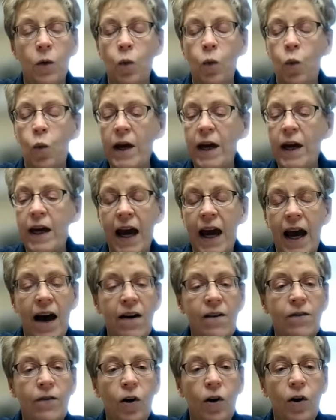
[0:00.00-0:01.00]
We
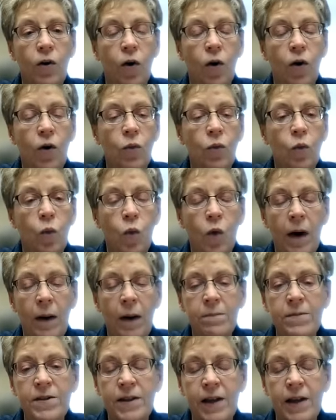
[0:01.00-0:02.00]
have our own
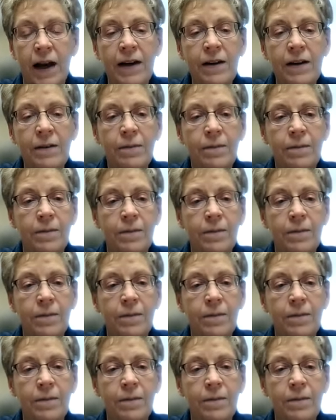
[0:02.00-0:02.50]
website,